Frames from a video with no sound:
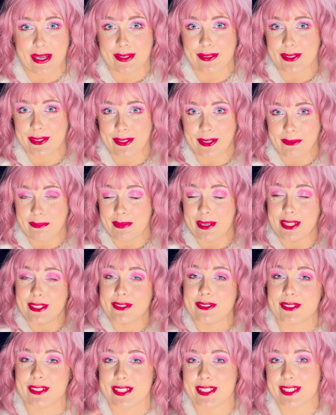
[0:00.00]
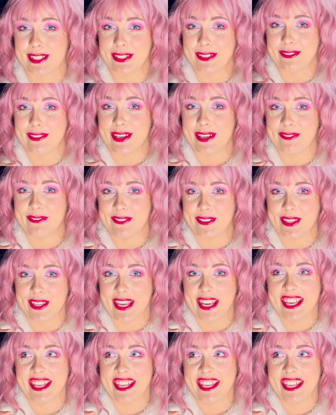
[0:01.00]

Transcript: so be sure to stick around for that.